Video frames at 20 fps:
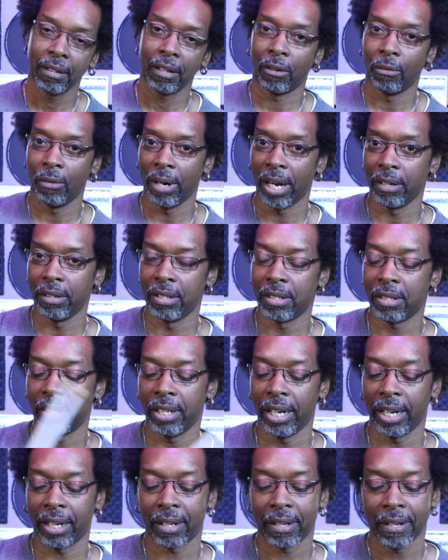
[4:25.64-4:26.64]
around the
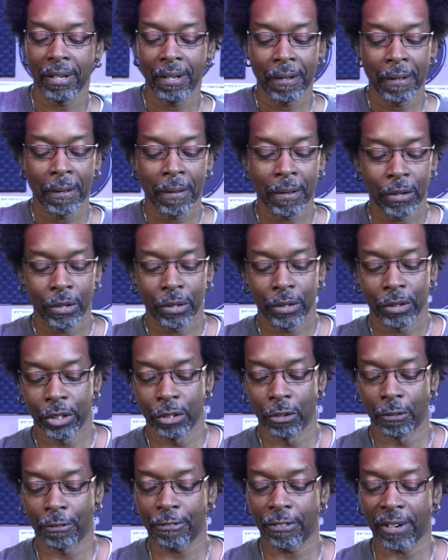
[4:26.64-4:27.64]
stick.
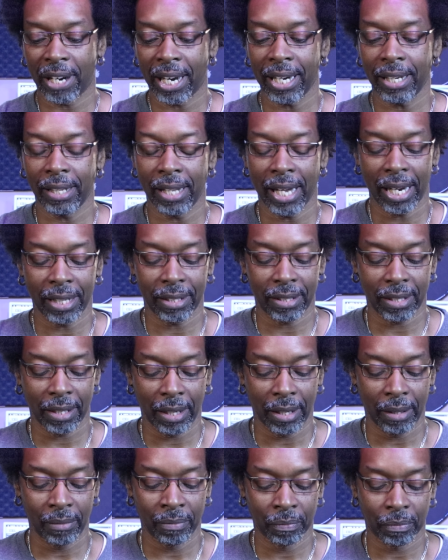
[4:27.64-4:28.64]
You'll find that
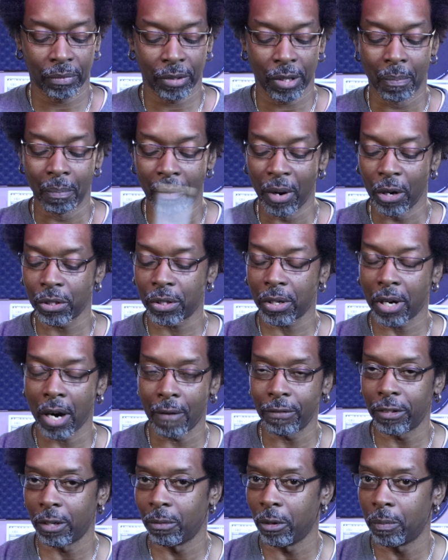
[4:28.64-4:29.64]
the most
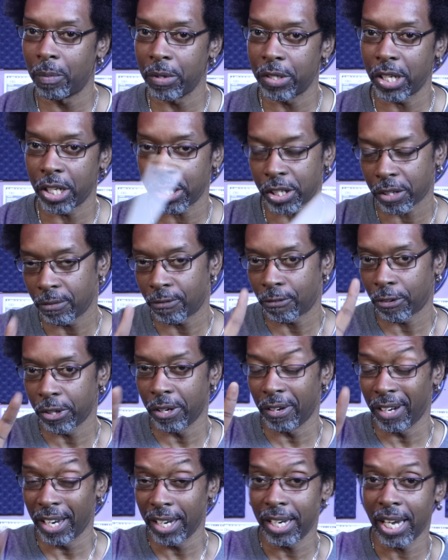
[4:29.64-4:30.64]
comfortable position for
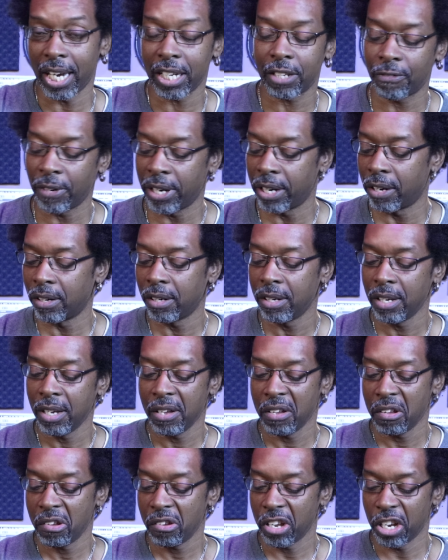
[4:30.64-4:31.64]
your index finger
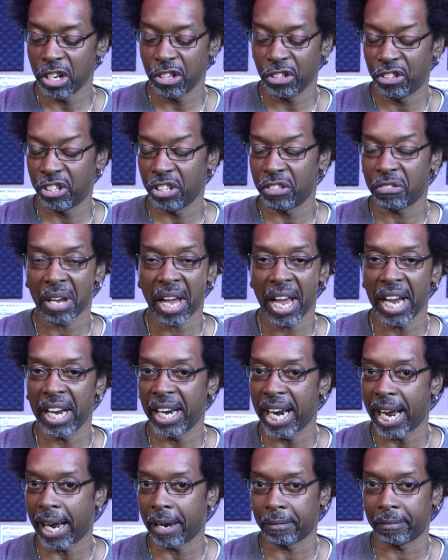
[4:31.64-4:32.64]
is just
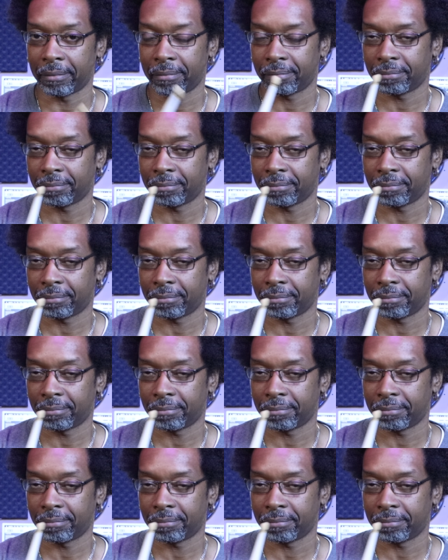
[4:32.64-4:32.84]
hanging out.